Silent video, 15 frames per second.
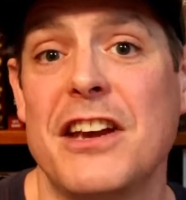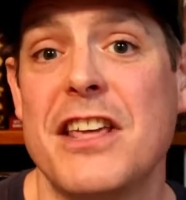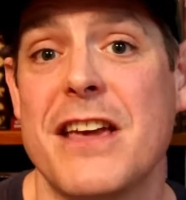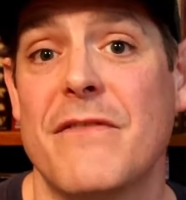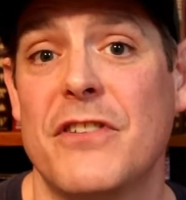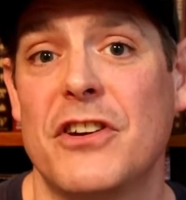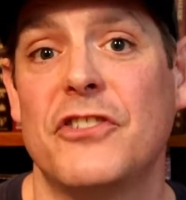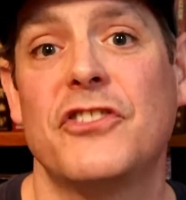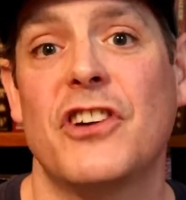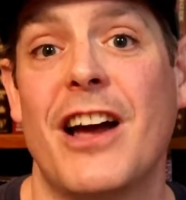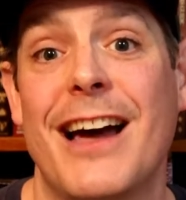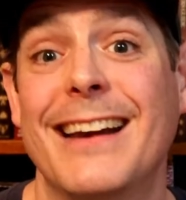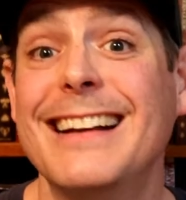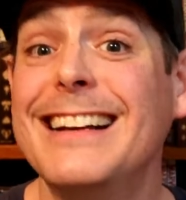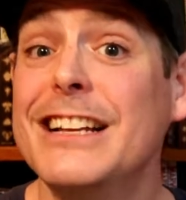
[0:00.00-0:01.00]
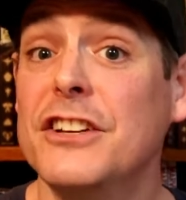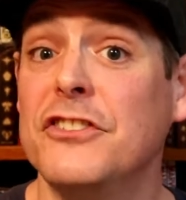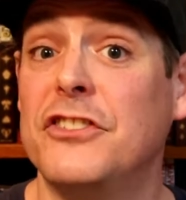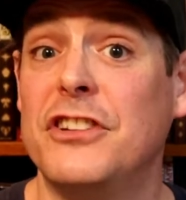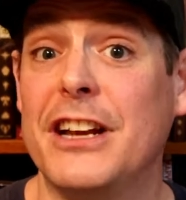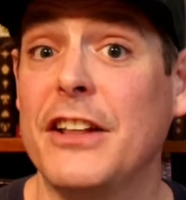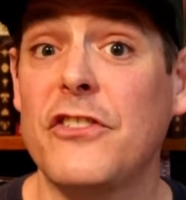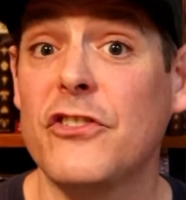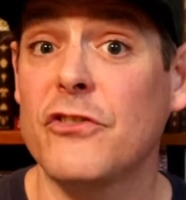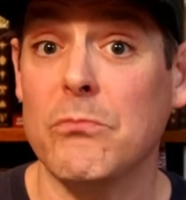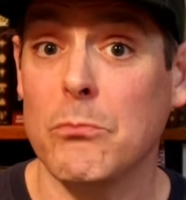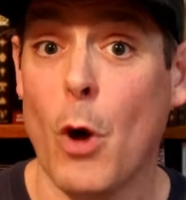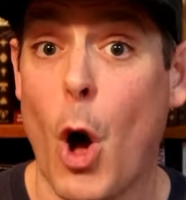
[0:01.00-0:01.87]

and give it a shot, it's